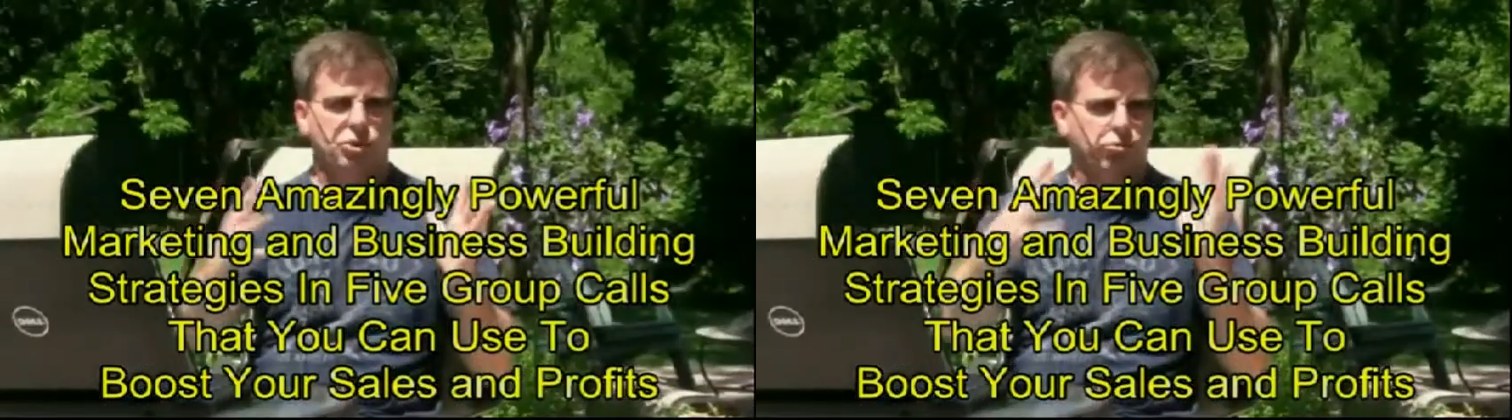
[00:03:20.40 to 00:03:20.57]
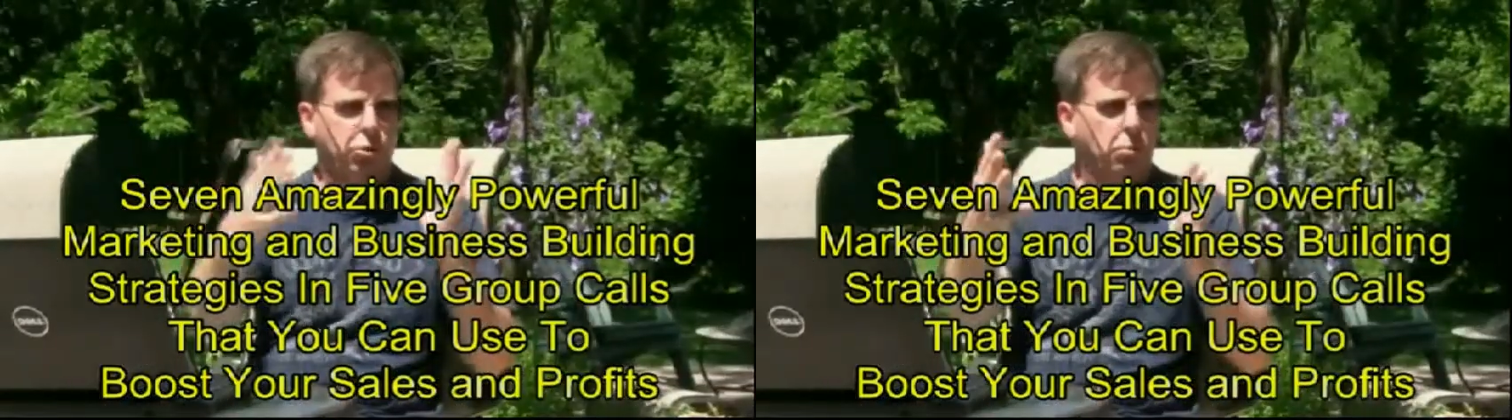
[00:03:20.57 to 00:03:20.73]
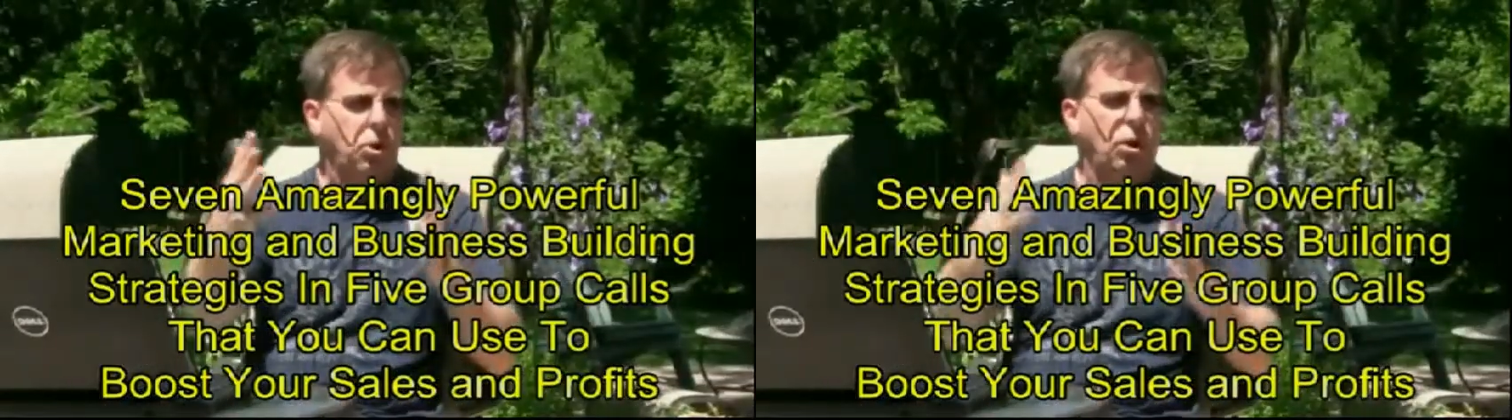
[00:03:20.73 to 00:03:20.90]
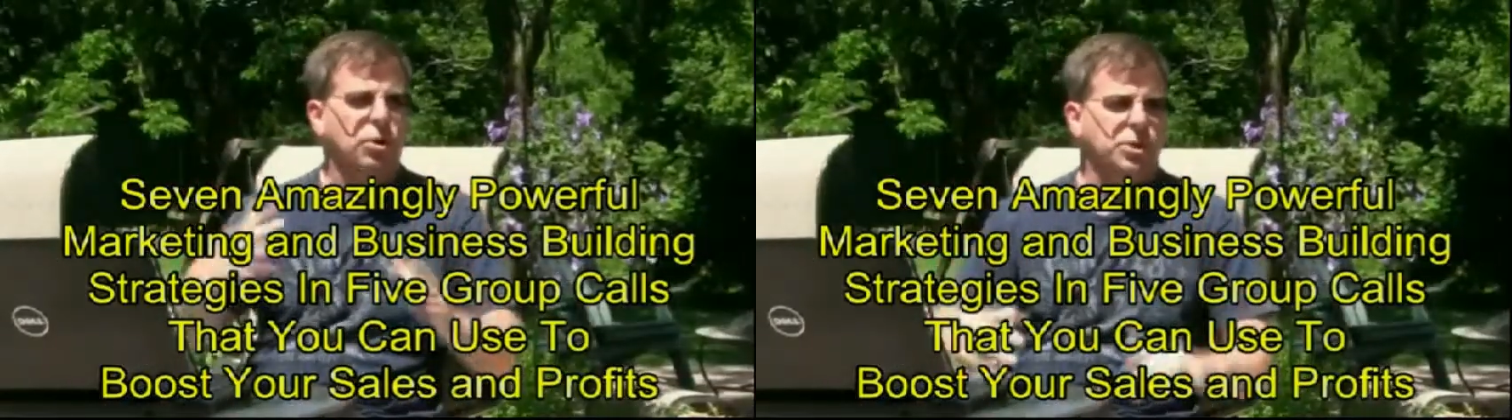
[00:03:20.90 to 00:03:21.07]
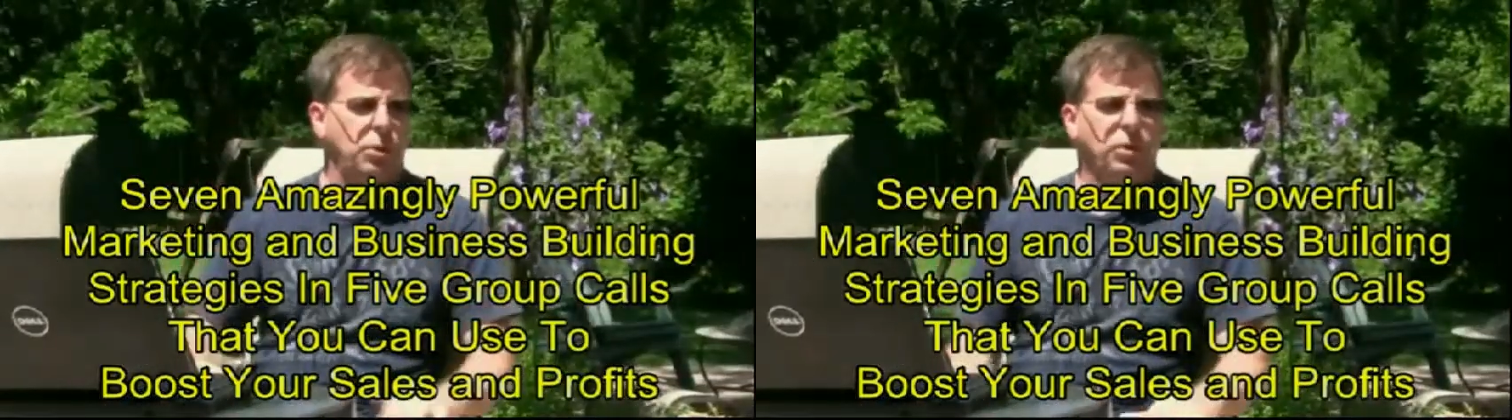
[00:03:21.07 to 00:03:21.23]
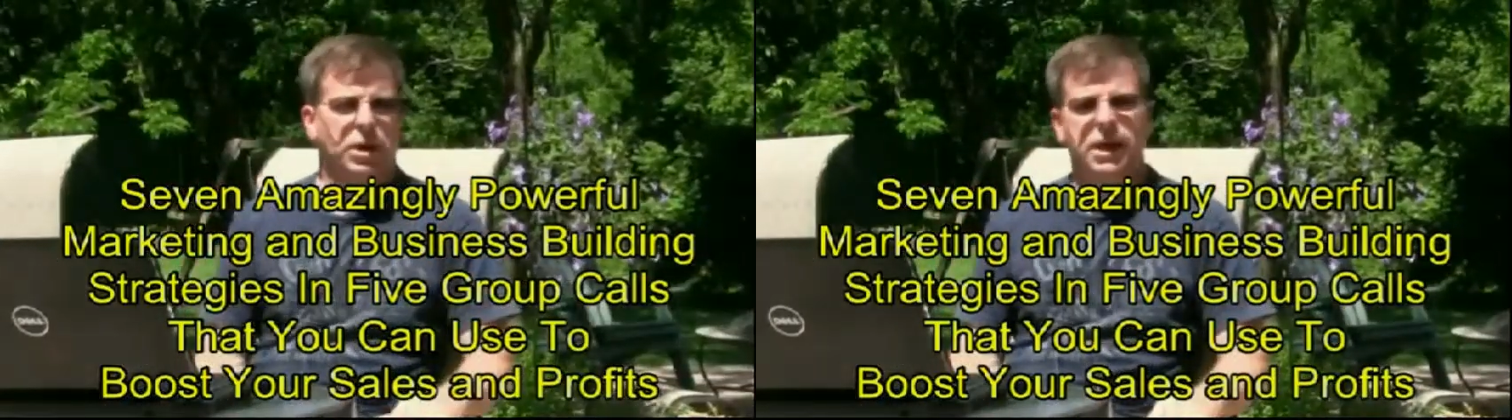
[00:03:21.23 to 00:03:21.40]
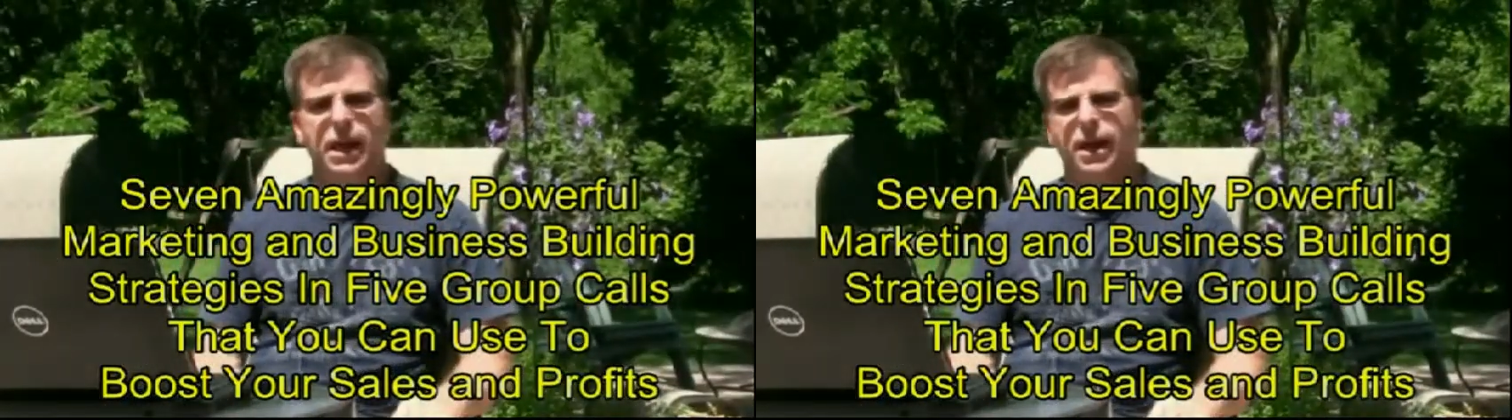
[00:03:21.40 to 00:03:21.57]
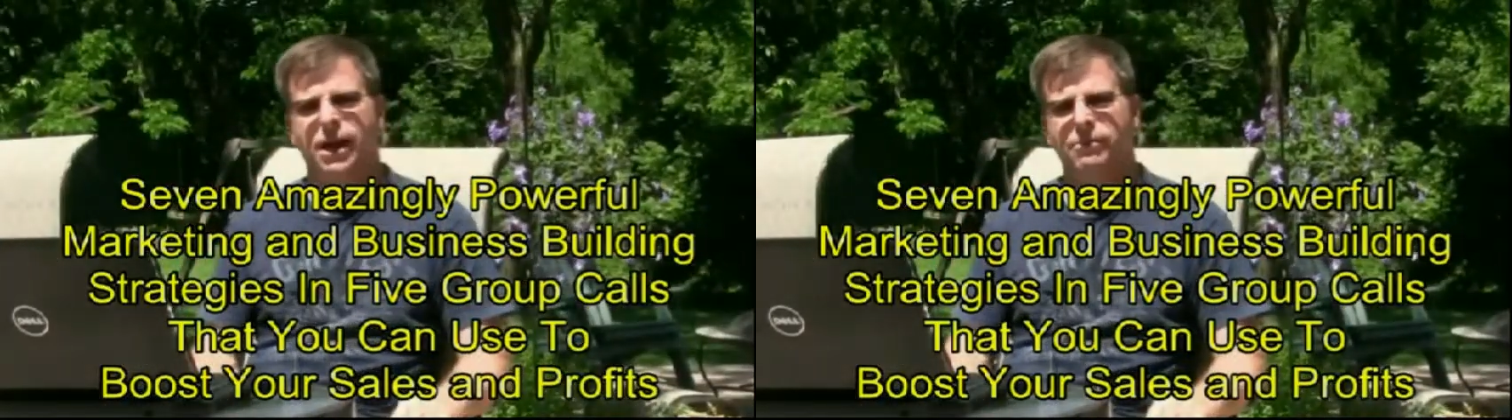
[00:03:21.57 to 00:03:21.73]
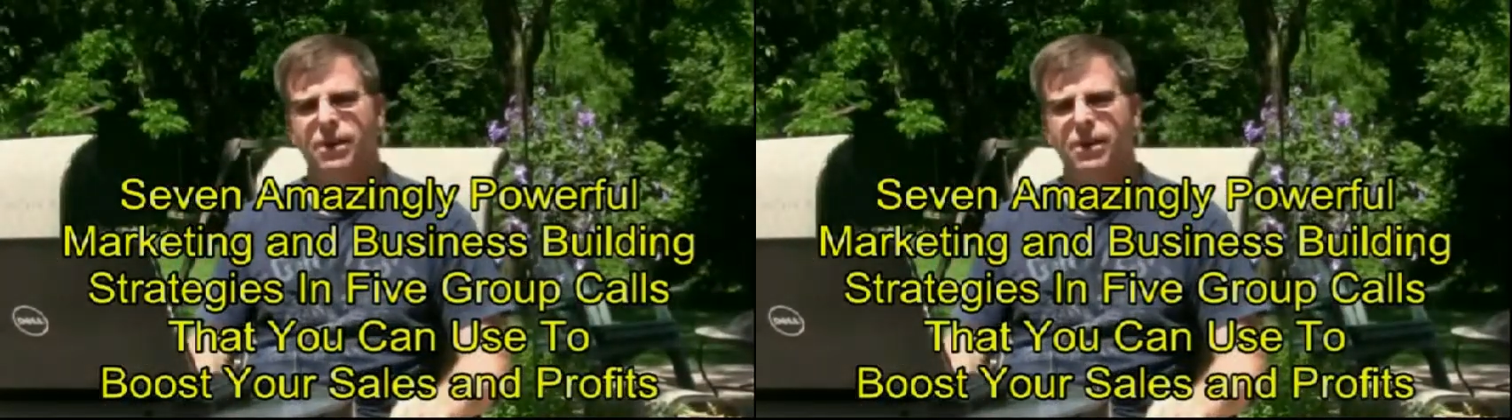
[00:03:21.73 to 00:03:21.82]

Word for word: group calls that we're going to have,